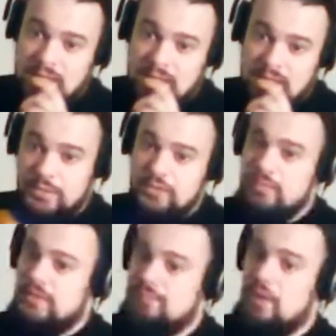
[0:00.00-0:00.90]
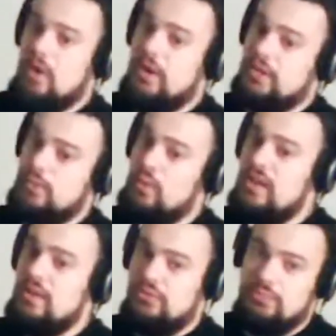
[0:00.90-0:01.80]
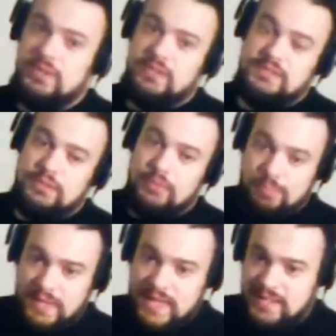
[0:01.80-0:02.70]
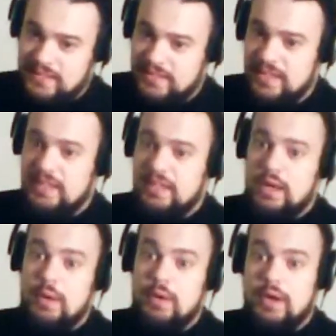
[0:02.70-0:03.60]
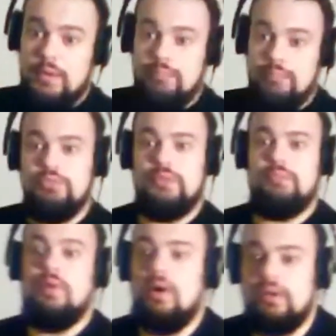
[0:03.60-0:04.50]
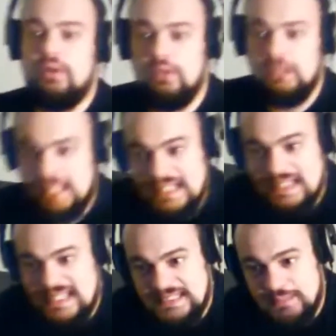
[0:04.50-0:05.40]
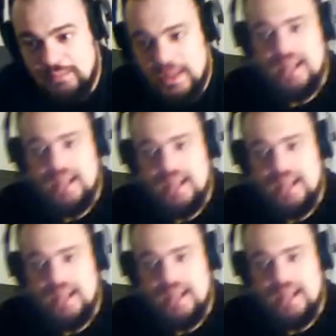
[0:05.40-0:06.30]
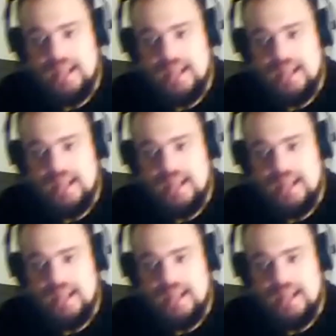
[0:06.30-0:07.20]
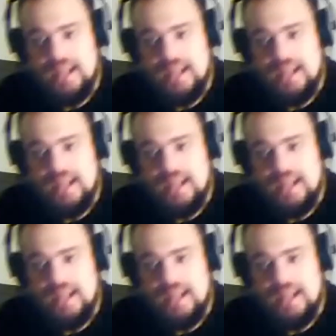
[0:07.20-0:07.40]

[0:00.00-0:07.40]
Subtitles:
amusement park was because they were playing in the amusement park called Liseberg in Gothenburg.